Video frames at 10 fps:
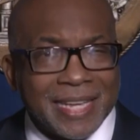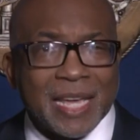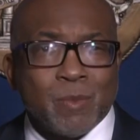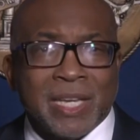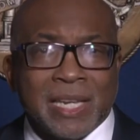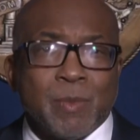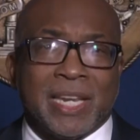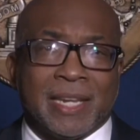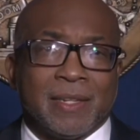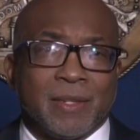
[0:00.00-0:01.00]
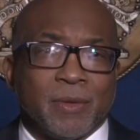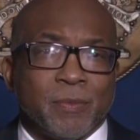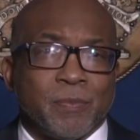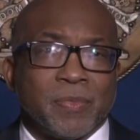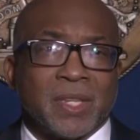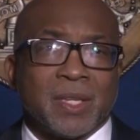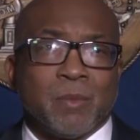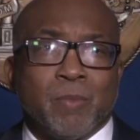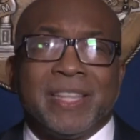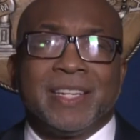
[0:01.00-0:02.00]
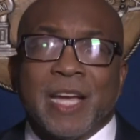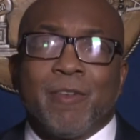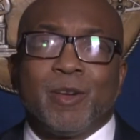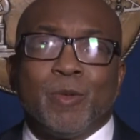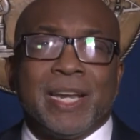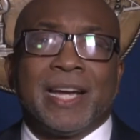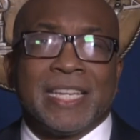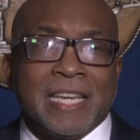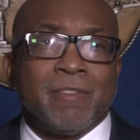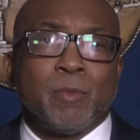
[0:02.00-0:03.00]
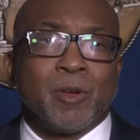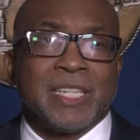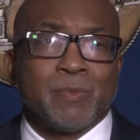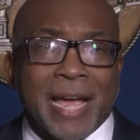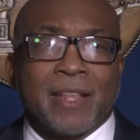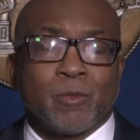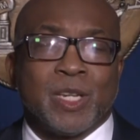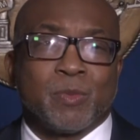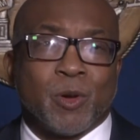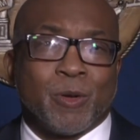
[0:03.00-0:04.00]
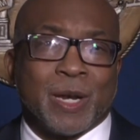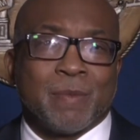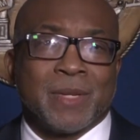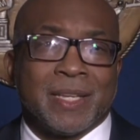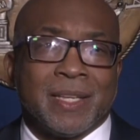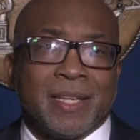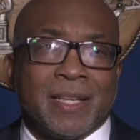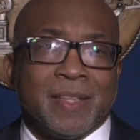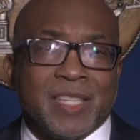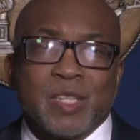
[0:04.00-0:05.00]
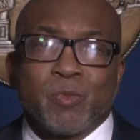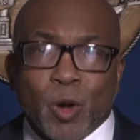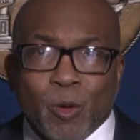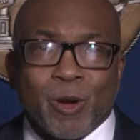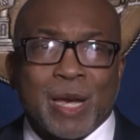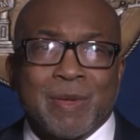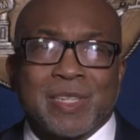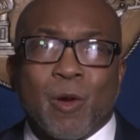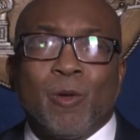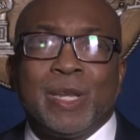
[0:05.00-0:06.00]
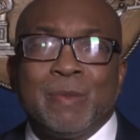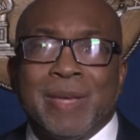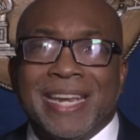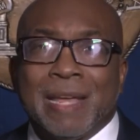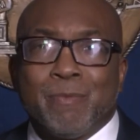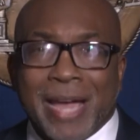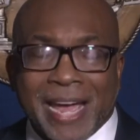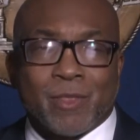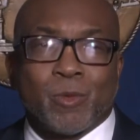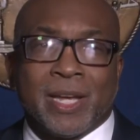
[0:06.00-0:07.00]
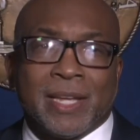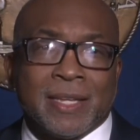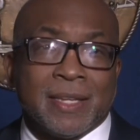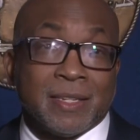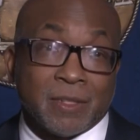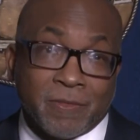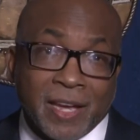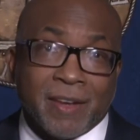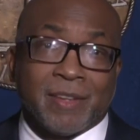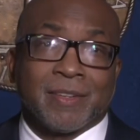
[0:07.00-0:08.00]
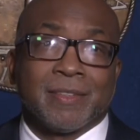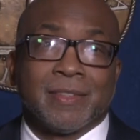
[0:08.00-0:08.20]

can be eliminated. But the governor will not give up on his Pathways program. This program has only been a pathway to failure,